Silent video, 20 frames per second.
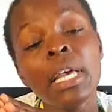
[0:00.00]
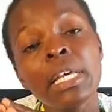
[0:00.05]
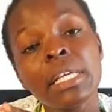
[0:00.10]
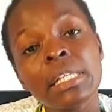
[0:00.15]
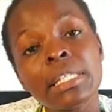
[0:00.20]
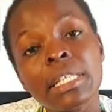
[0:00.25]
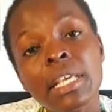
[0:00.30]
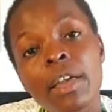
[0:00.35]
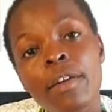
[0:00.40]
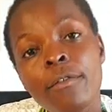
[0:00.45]

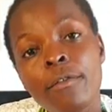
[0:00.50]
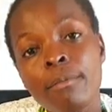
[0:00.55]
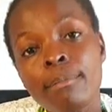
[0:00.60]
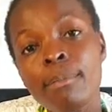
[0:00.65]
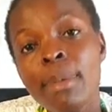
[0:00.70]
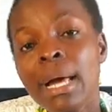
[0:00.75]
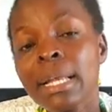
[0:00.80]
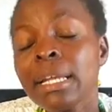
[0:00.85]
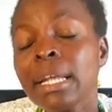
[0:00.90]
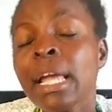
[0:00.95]
saved
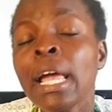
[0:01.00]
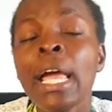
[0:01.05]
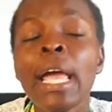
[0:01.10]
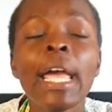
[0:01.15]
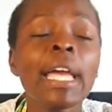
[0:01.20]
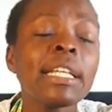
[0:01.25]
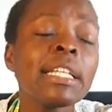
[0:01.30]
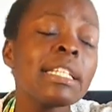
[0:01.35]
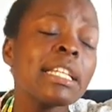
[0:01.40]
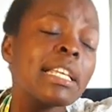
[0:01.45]
money,
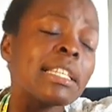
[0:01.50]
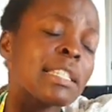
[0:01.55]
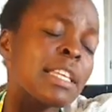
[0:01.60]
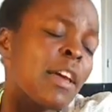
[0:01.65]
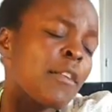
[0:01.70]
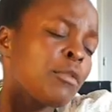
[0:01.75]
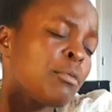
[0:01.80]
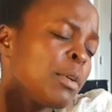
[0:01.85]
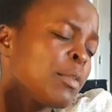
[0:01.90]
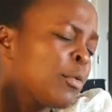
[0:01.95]
and it has
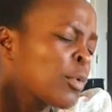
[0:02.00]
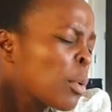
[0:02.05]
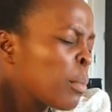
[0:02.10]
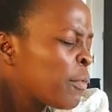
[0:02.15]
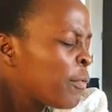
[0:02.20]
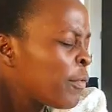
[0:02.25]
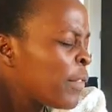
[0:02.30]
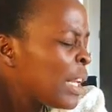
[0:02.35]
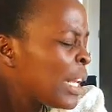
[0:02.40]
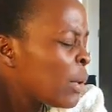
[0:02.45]
saved me from
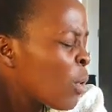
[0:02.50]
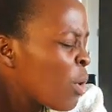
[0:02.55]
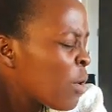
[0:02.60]
feeling